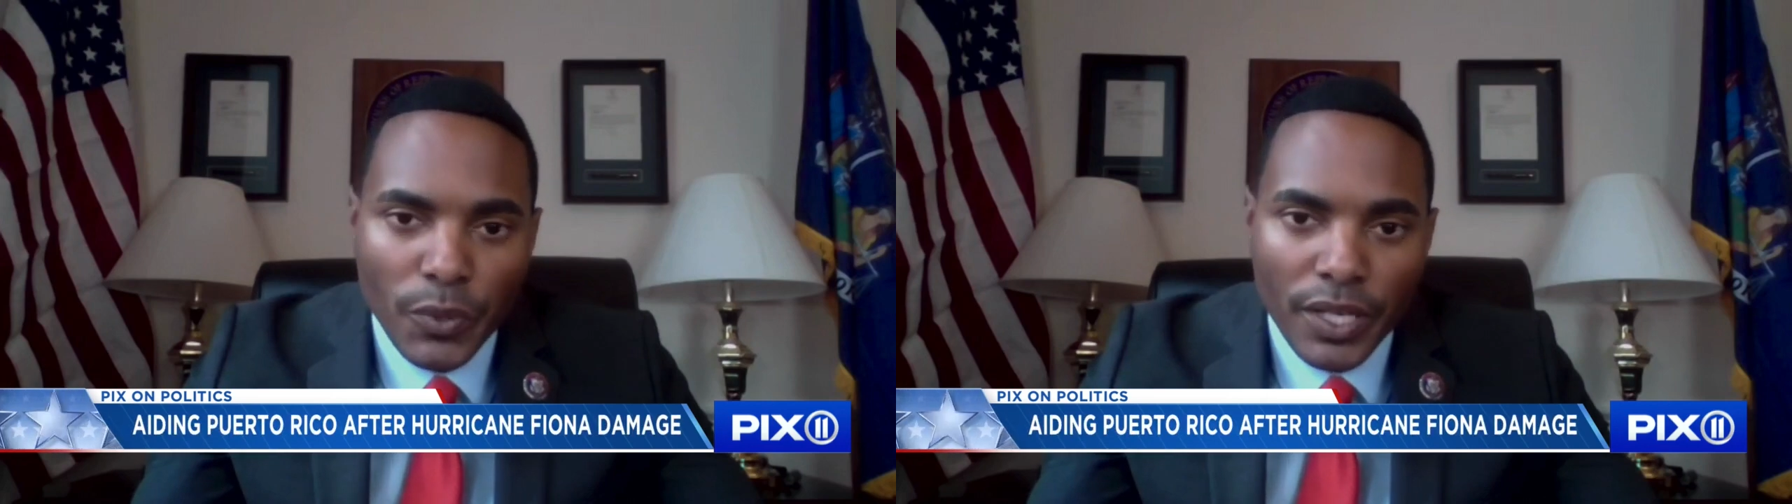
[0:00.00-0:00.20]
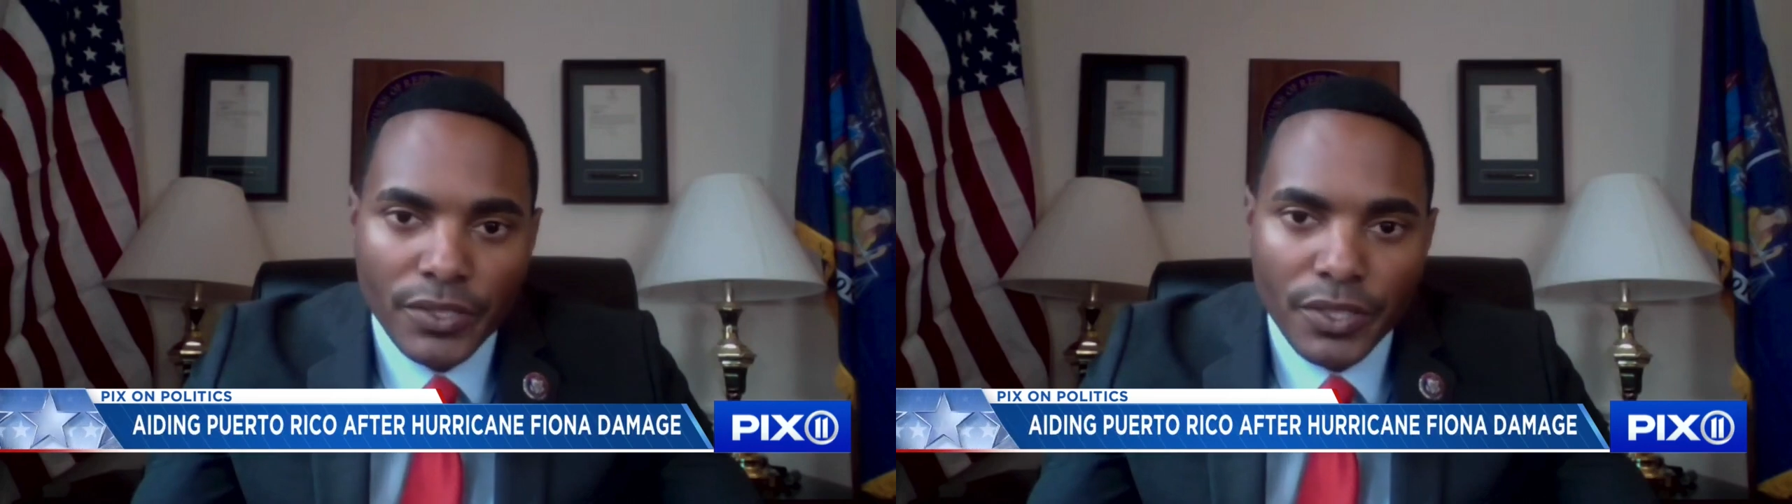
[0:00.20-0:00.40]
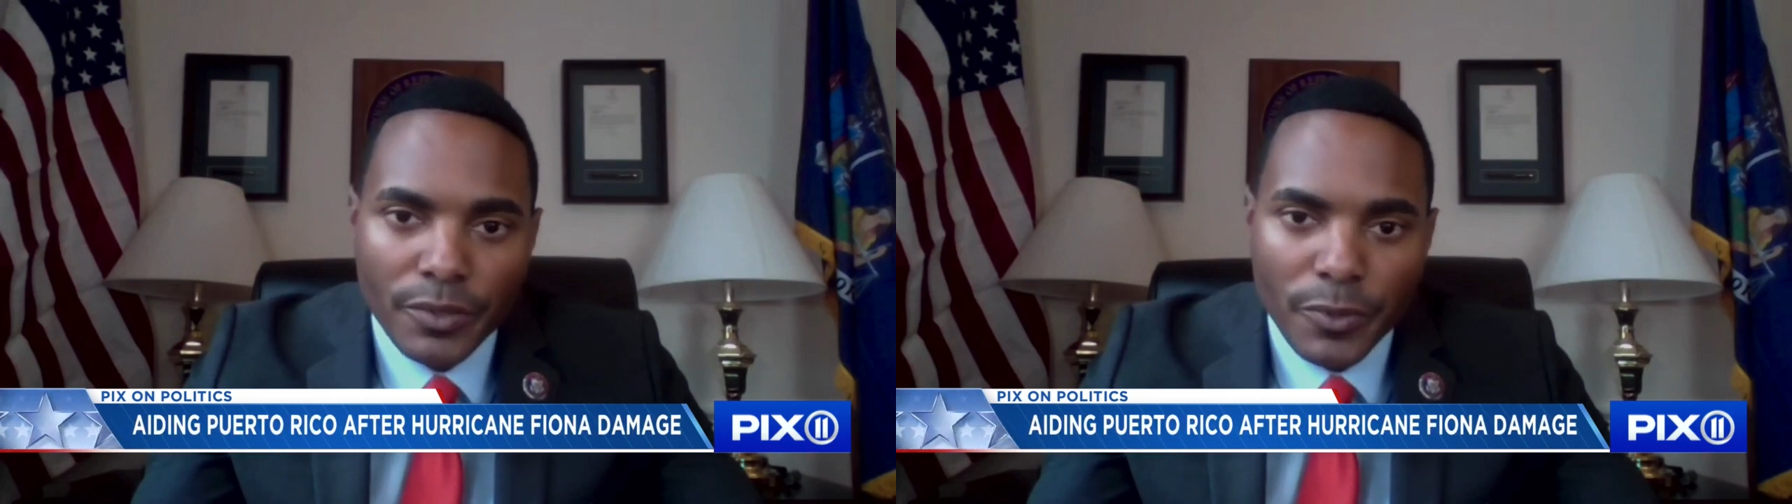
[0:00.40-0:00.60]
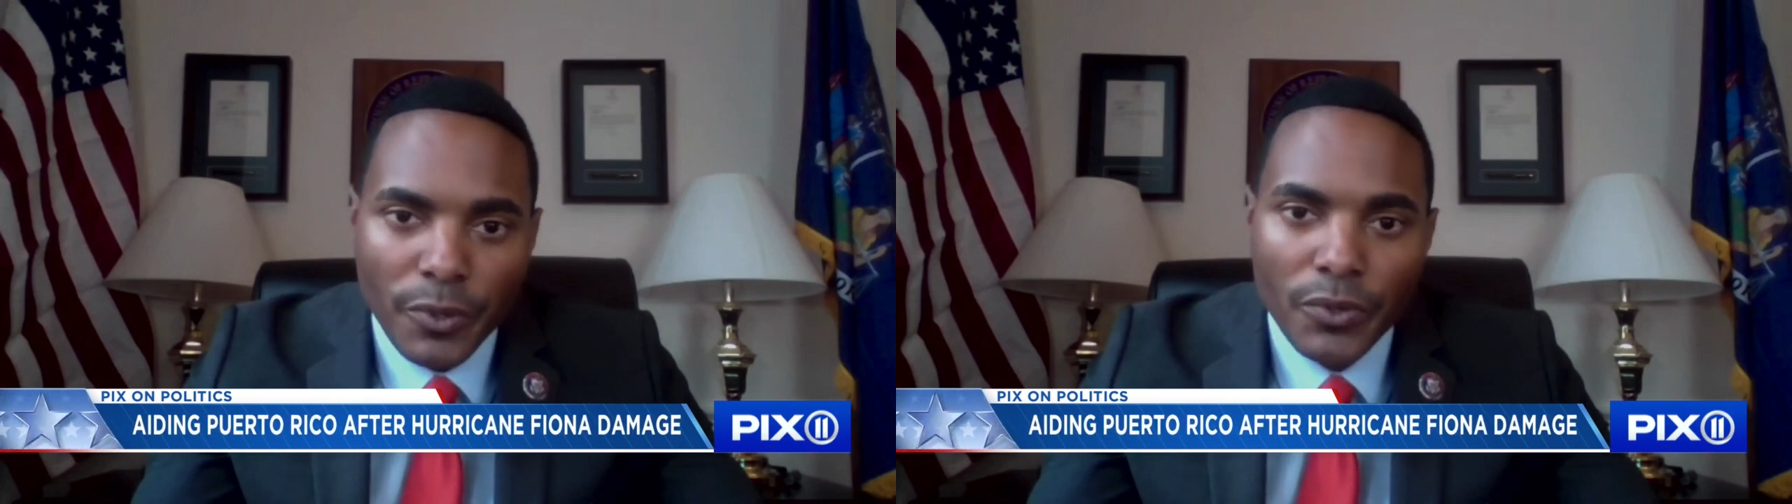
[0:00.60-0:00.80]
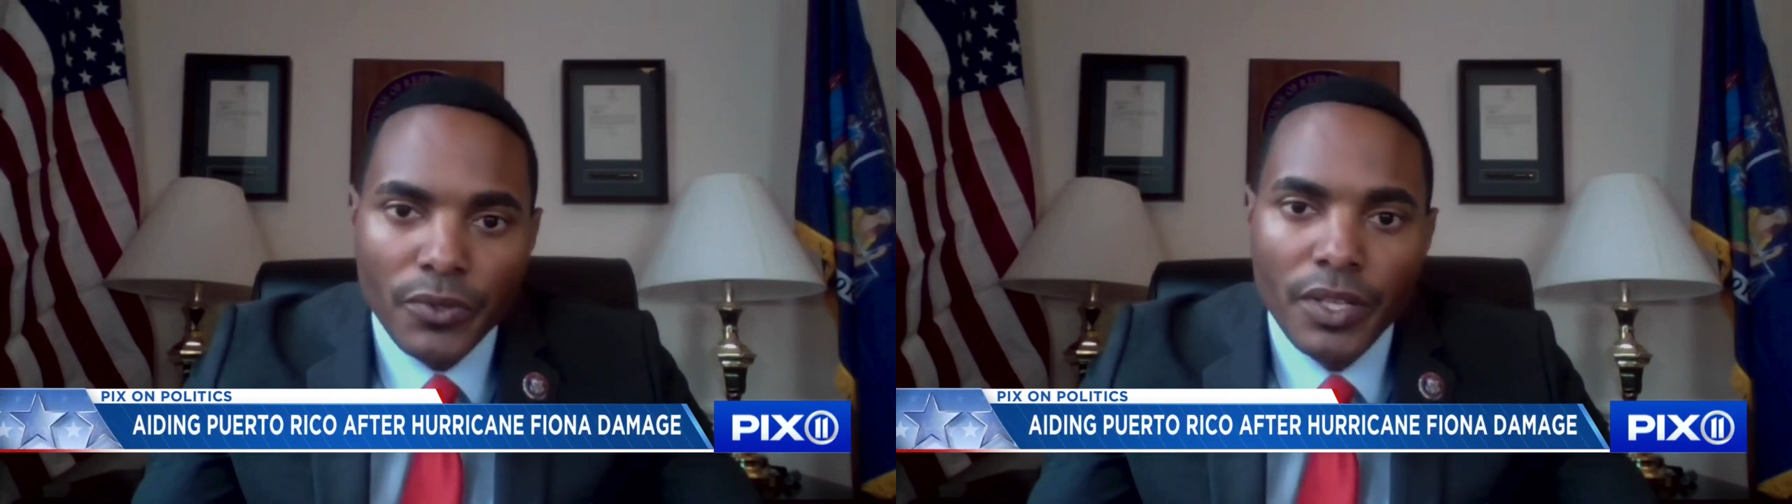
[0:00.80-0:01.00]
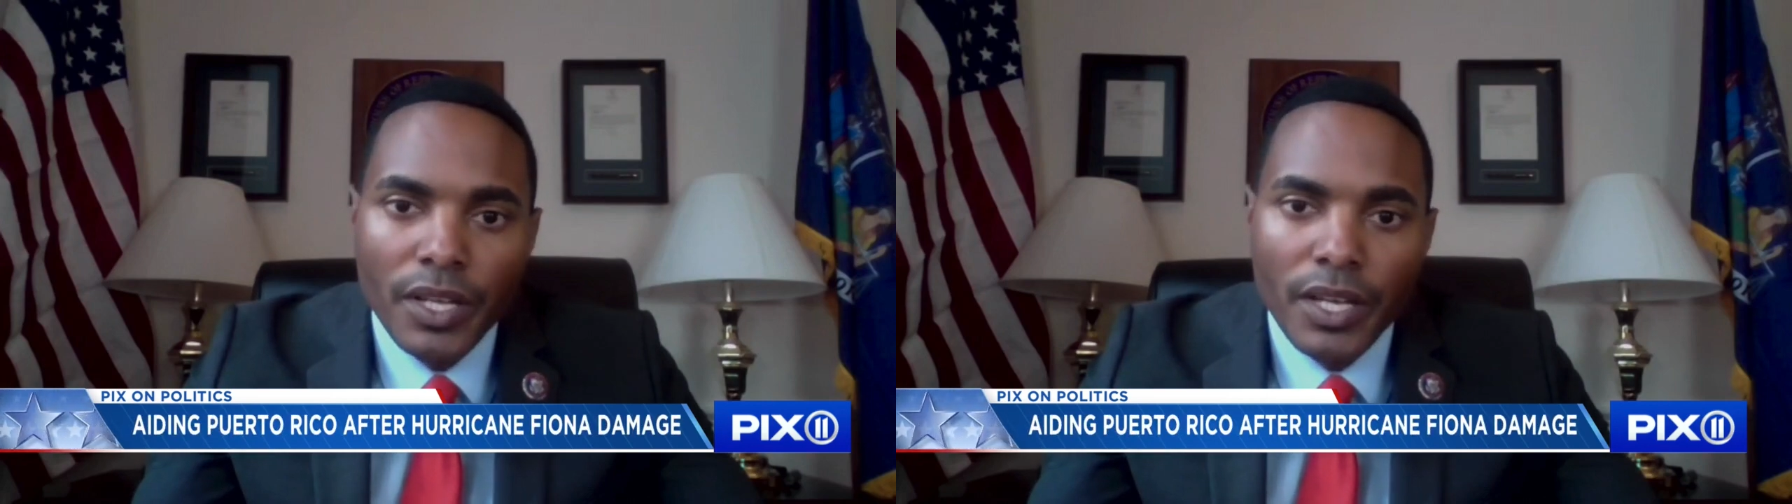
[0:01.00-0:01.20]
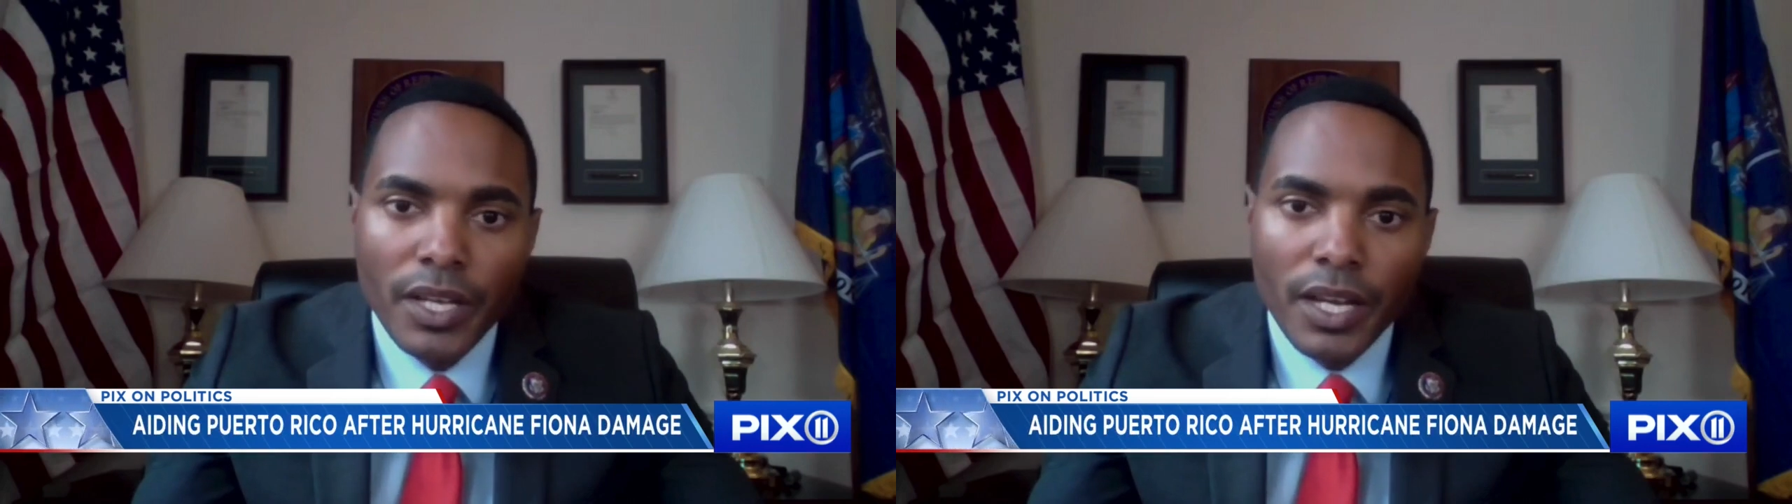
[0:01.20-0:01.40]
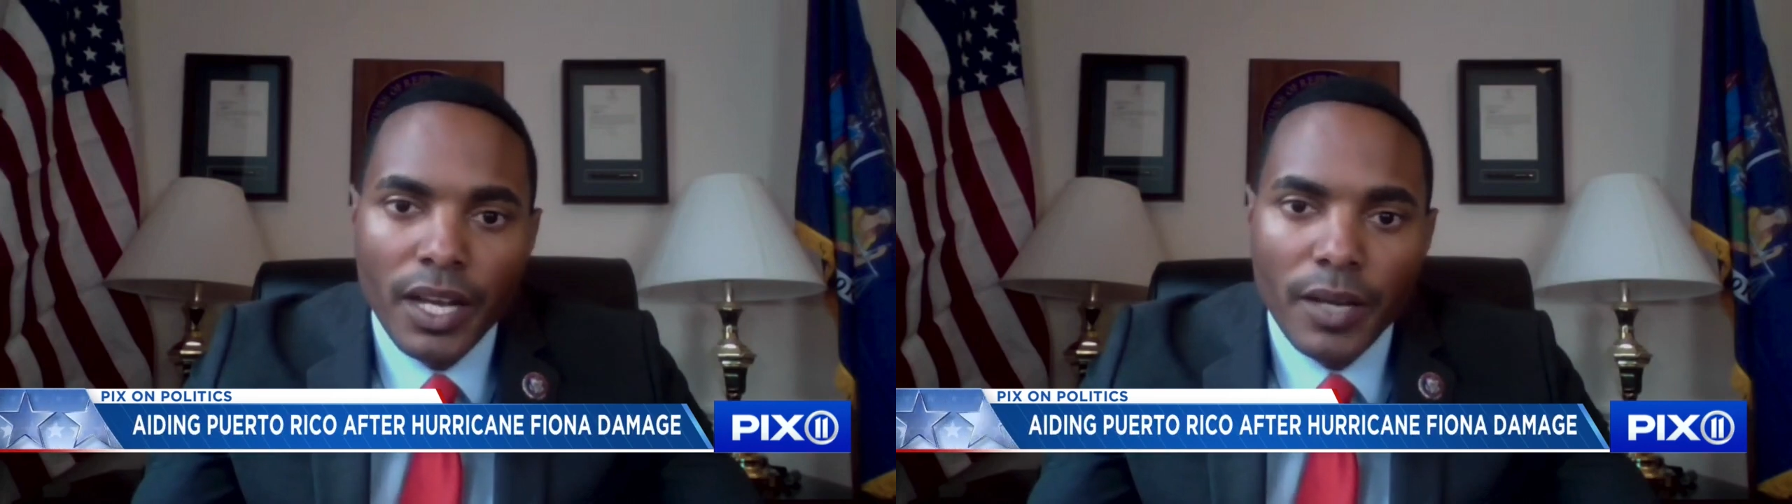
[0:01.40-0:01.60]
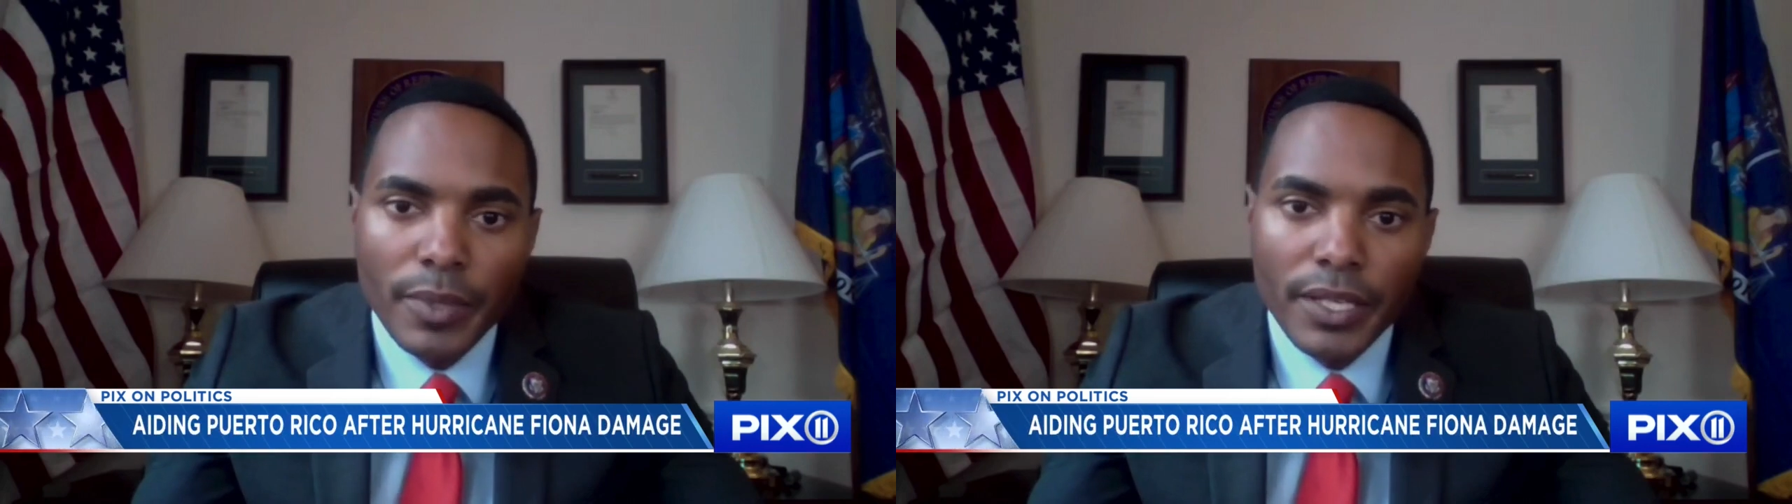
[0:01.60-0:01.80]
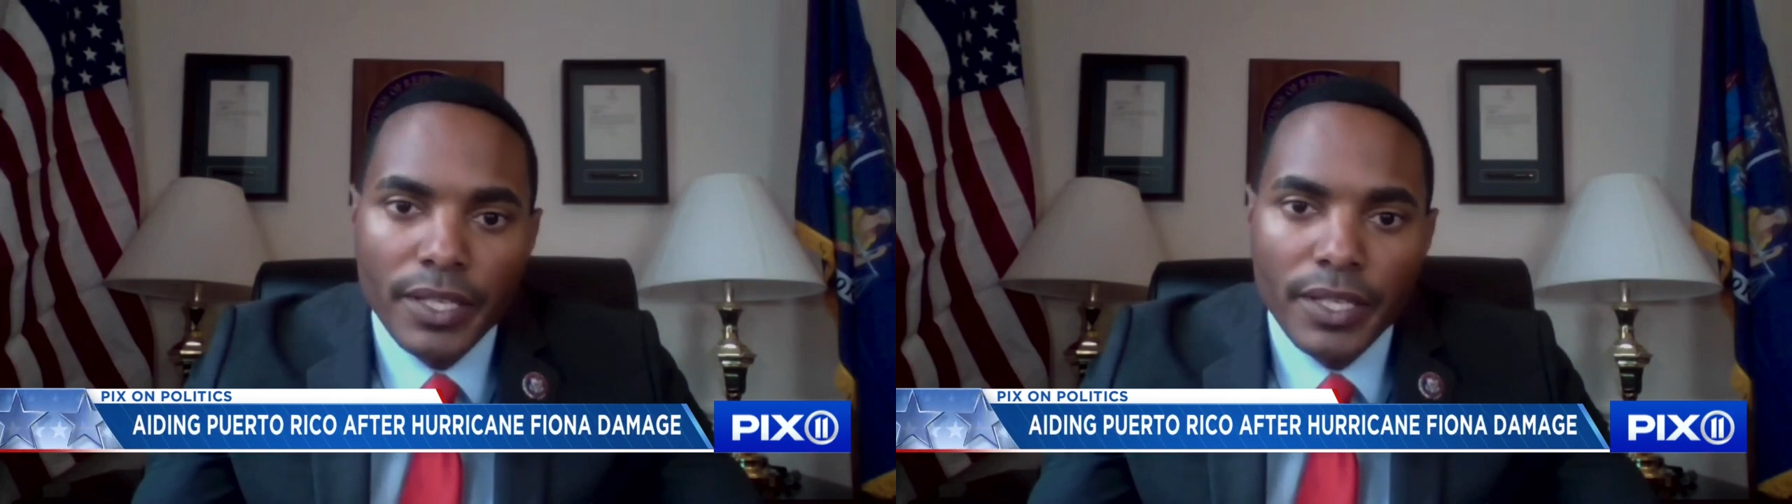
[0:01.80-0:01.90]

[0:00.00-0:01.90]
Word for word: more hands on role uh,